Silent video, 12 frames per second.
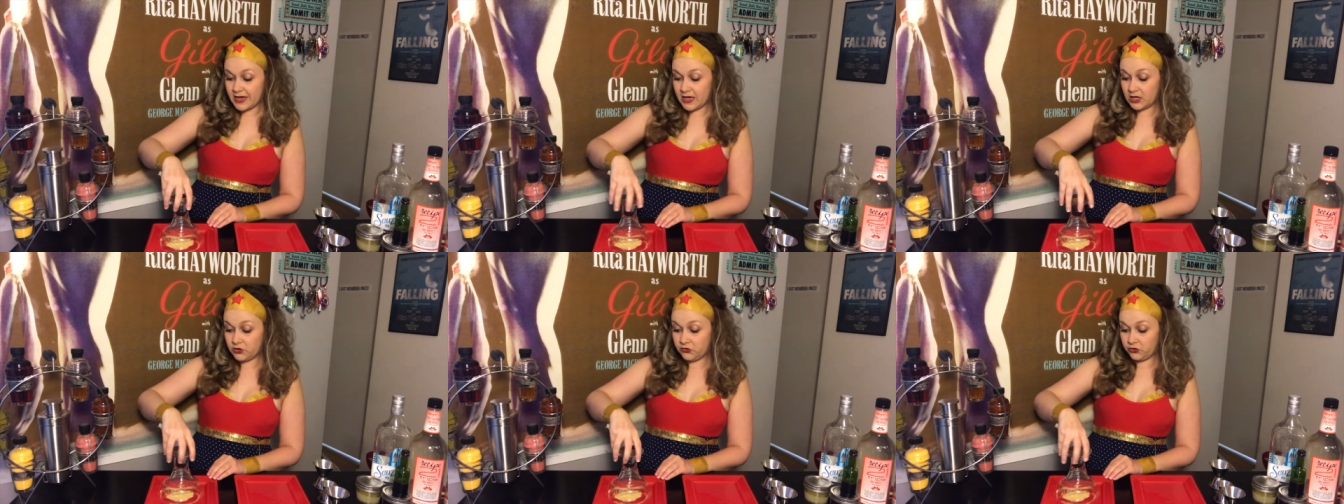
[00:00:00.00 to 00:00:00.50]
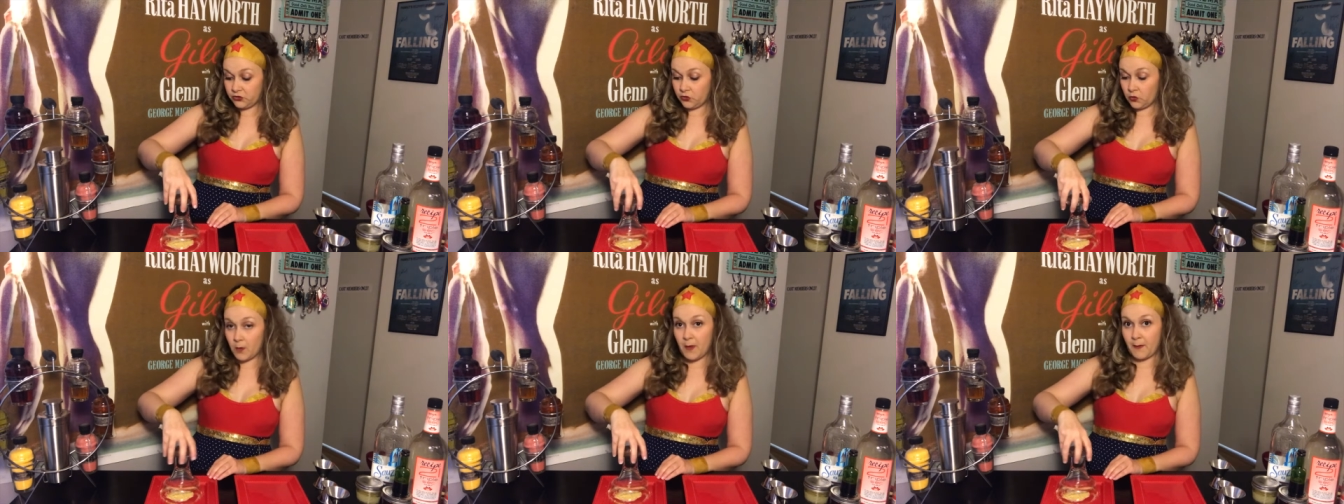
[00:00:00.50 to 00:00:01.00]

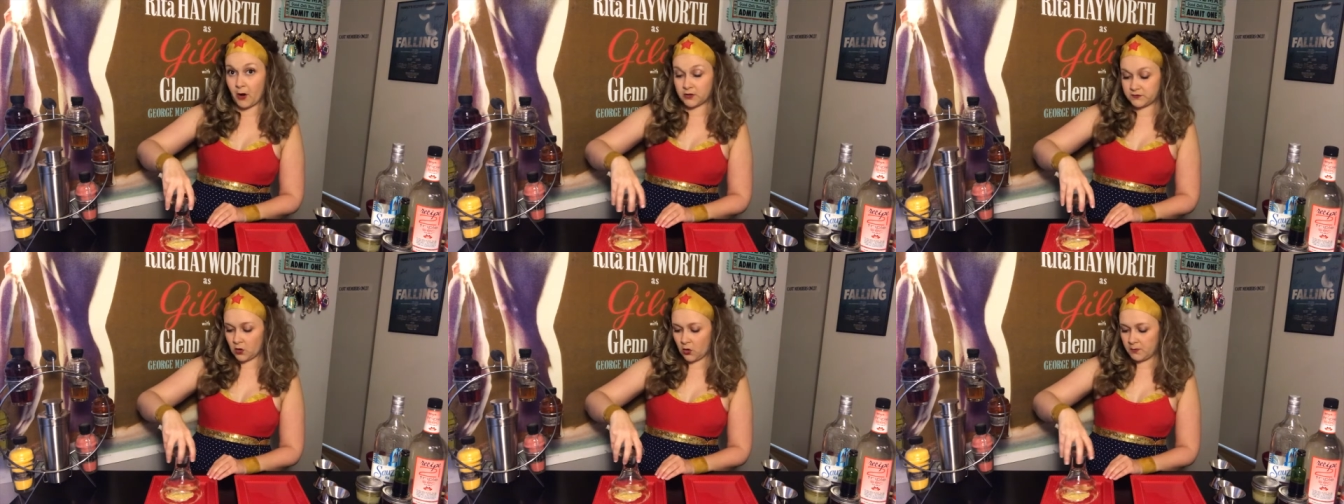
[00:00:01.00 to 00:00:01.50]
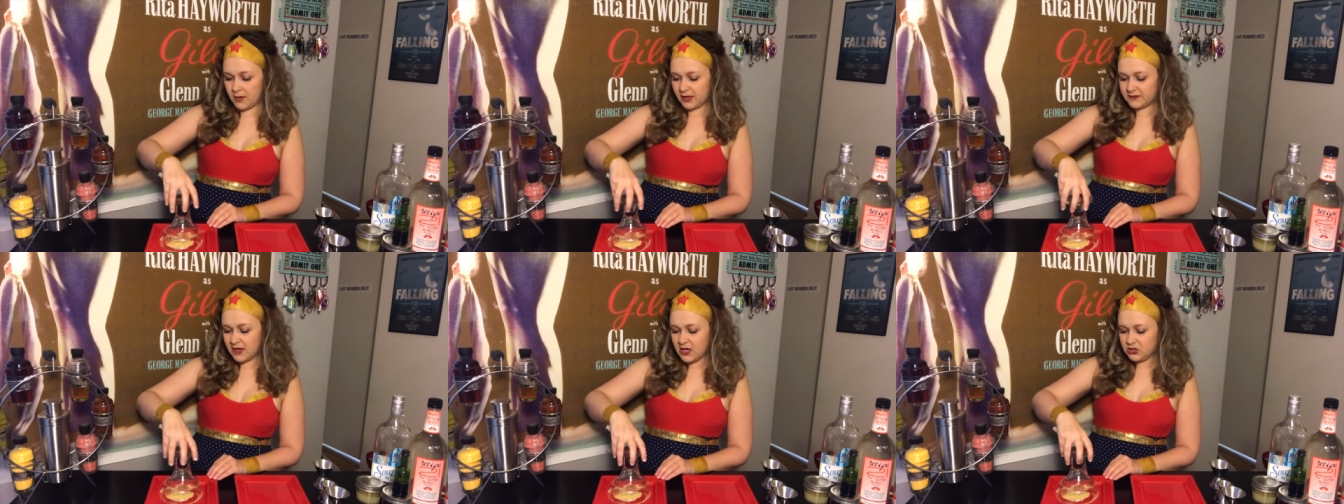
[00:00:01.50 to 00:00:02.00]
into my bar salt mix